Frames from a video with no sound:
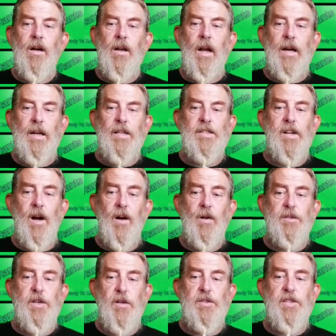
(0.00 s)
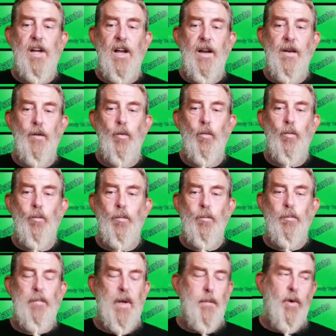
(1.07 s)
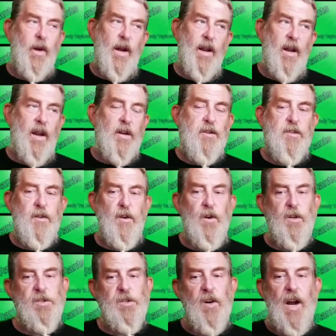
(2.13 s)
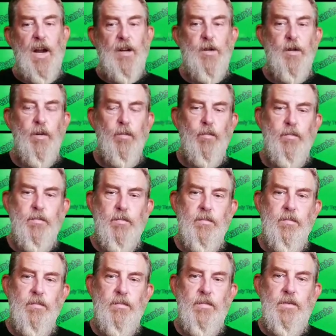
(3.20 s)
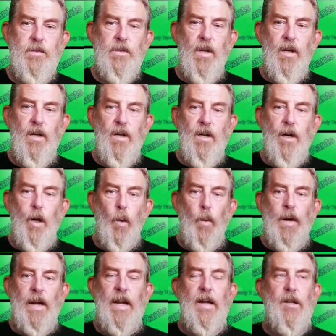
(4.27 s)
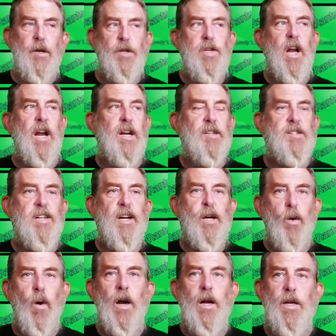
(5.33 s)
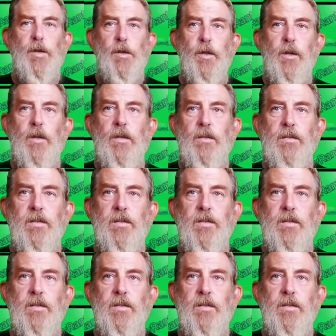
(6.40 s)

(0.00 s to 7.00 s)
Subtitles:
like I also said, people get an itch, they're going to scratch. We need to change the equation